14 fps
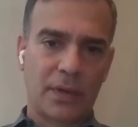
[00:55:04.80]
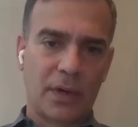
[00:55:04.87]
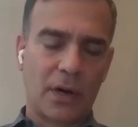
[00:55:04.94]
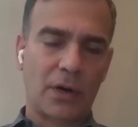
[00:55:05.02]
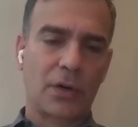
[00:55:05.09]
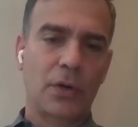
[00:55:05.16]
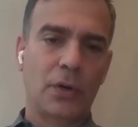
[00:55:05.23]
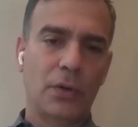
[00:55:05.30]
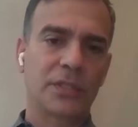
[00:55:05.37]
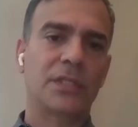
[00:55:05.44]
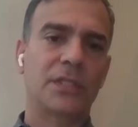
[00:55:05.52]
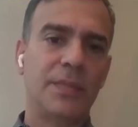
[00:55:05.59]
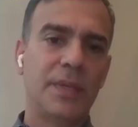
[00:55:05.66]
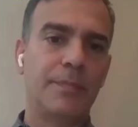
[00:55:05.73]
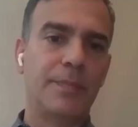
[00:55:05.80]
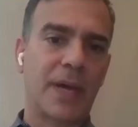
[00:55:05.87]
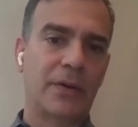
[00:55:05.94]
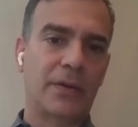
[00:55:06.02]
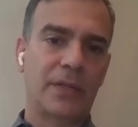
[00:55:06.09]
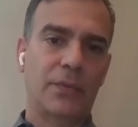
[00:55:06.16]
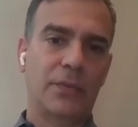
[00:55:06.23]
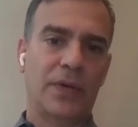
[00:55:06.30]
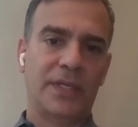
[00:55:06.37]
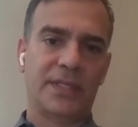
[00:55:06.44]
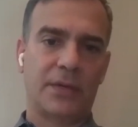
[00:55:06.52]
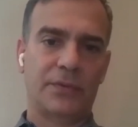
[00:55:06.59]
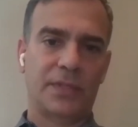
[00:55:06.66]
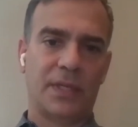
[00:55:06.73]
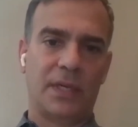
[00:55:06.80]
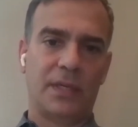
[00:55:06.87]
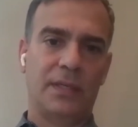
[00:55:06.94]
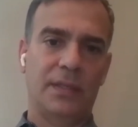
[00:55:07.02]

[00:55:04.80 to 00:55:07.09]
our goal is to be better than what is outside.